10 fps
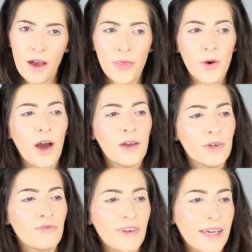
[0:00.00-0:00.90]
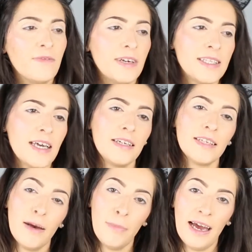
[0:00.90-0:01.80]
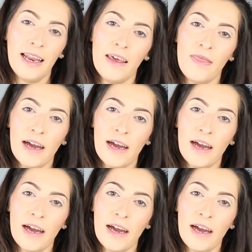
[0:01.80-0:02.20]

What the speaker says: I thought I would revisit a palette